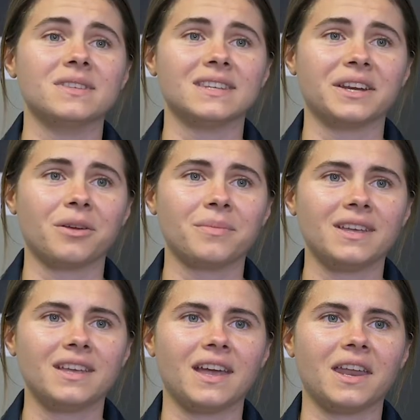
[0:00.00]
is
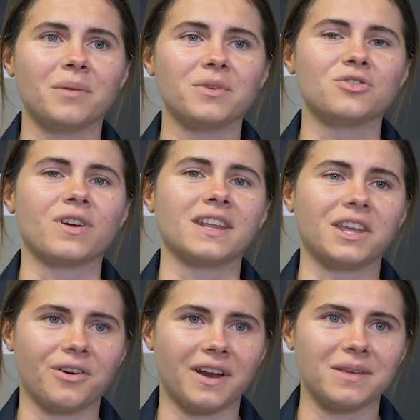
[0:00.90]
Naomi and I'm a trainer
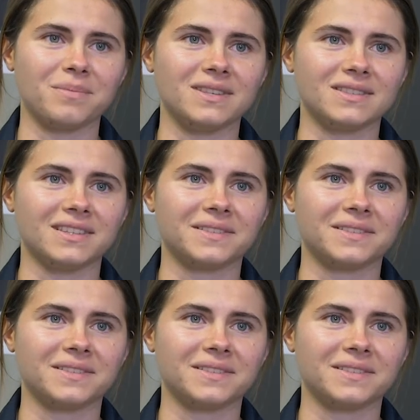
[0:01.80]
here at ABC.